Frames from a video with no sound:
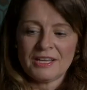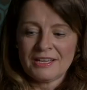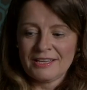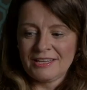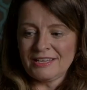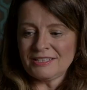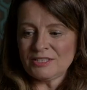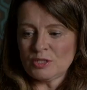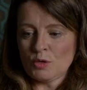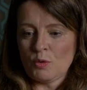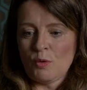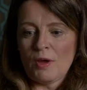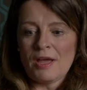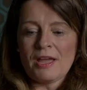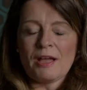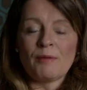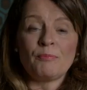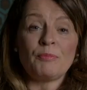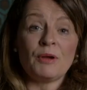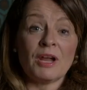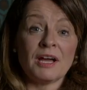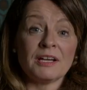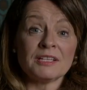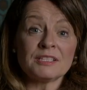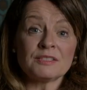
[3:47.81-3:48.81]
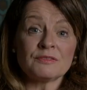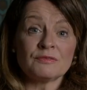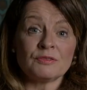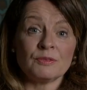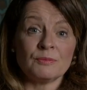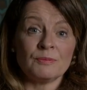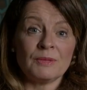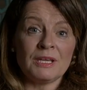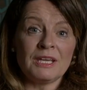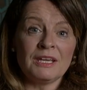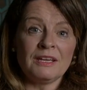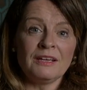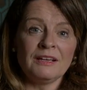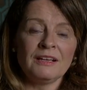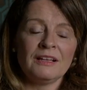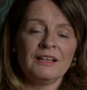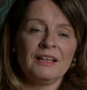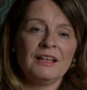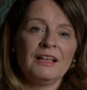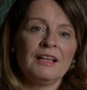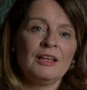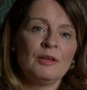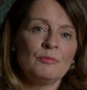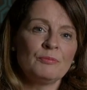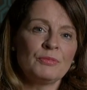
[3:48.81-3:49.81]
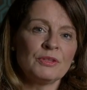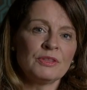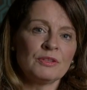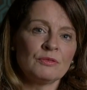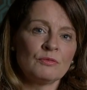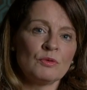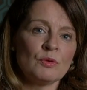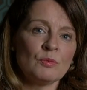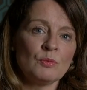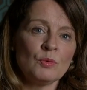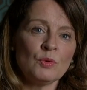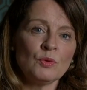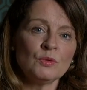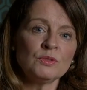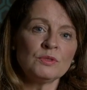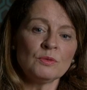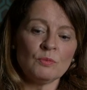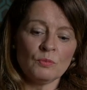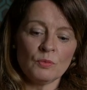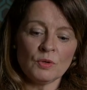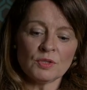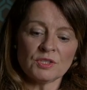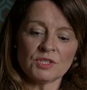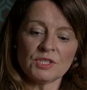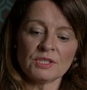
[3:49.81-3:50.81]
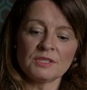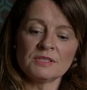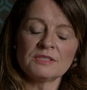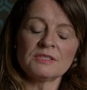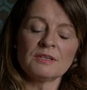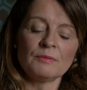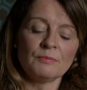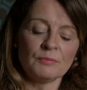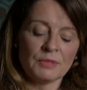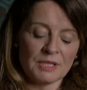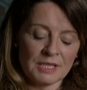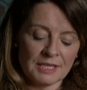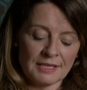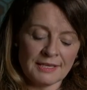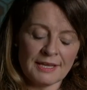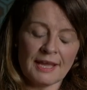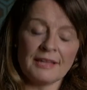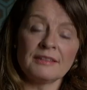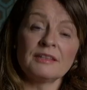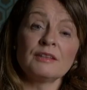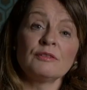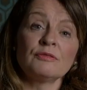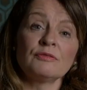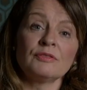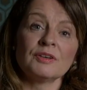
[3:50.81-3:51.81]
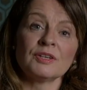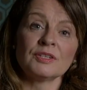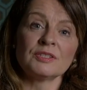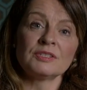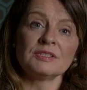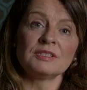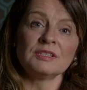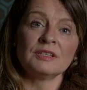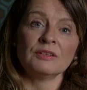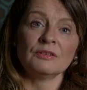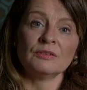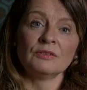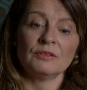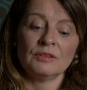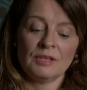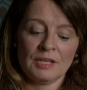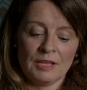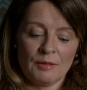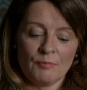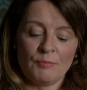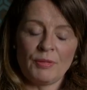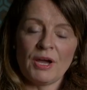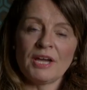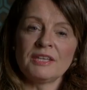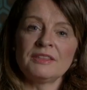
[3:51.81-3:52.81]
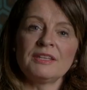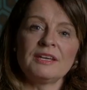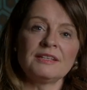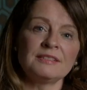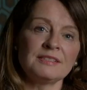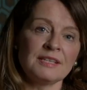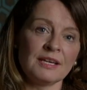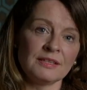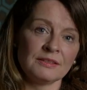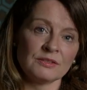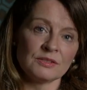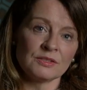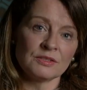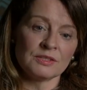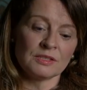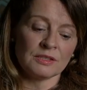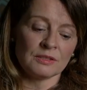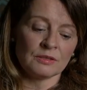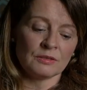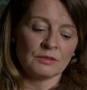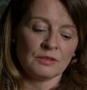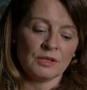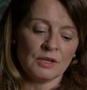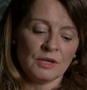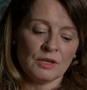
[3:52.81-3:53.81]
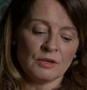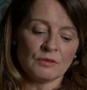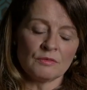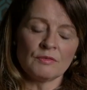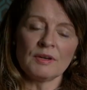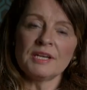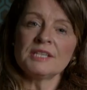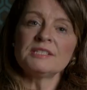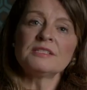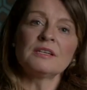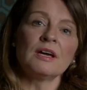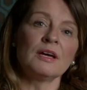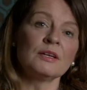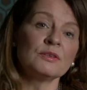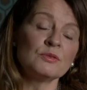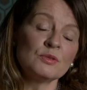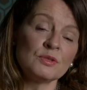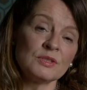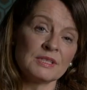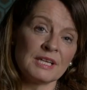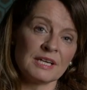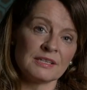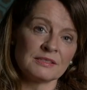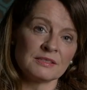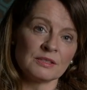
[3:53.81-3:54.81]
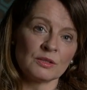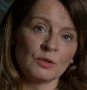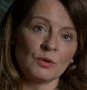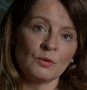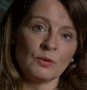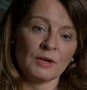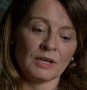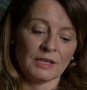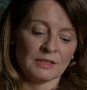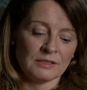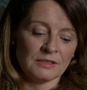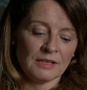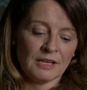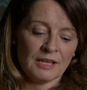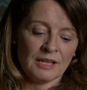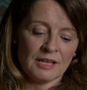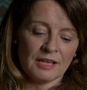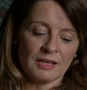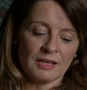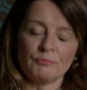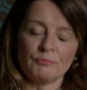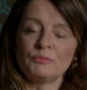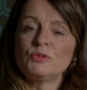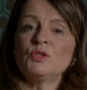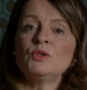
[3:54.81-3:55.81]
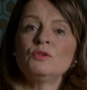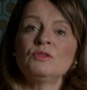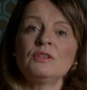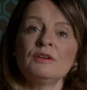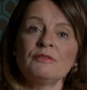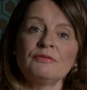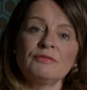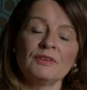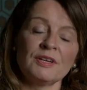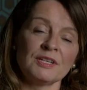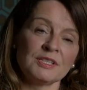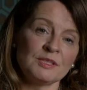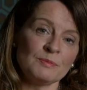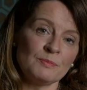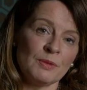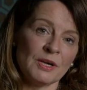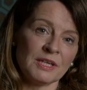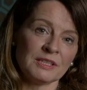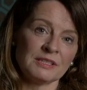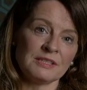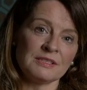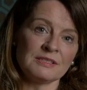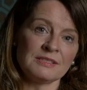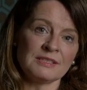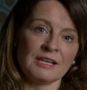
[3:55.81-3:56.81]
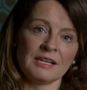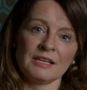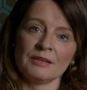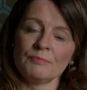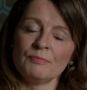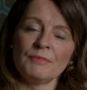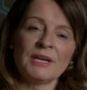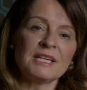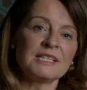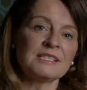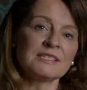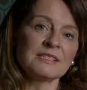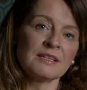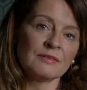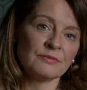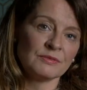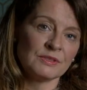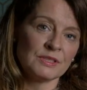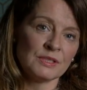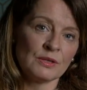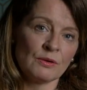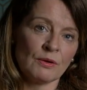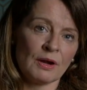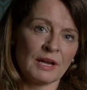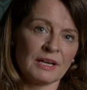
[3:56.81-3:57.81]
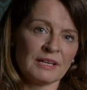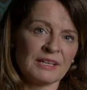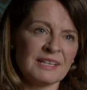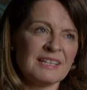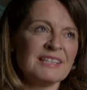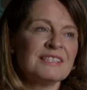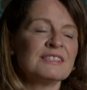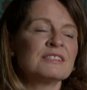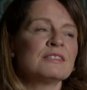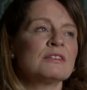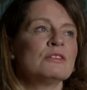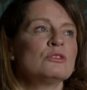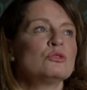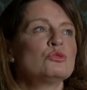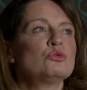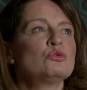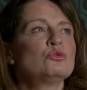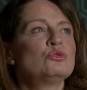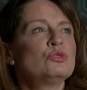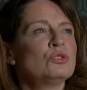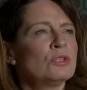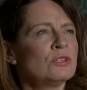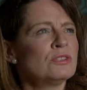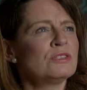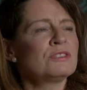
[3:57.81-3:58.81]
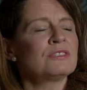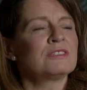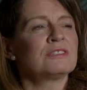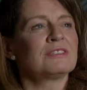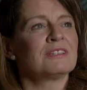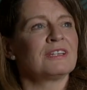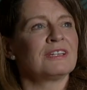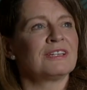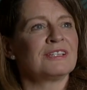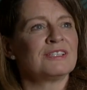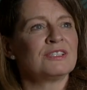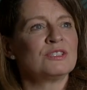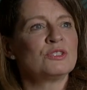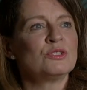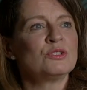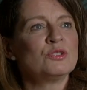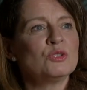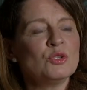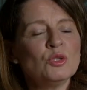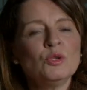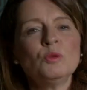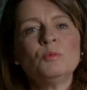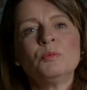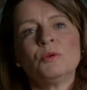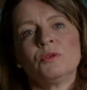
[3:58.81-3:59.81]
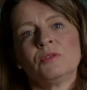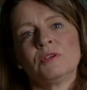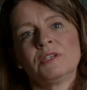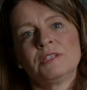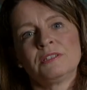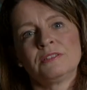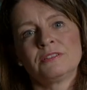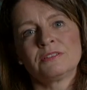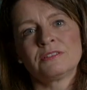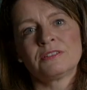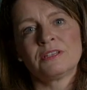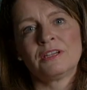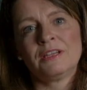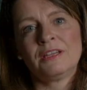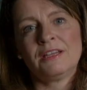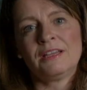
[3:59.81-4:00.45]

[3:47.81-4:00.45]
It's quite a blast for me. But the reward in watching somebody get their first deal, buy their 10th deal, raise 100,000 quid, do their first buy to sell and make 70 grand is just exuberant.